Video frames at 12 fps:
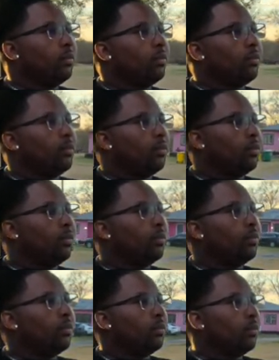
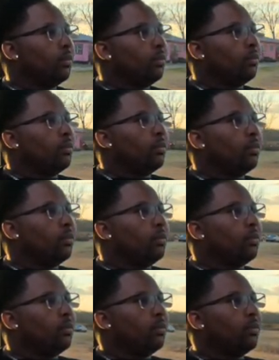
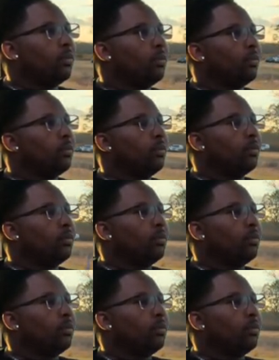[no speech]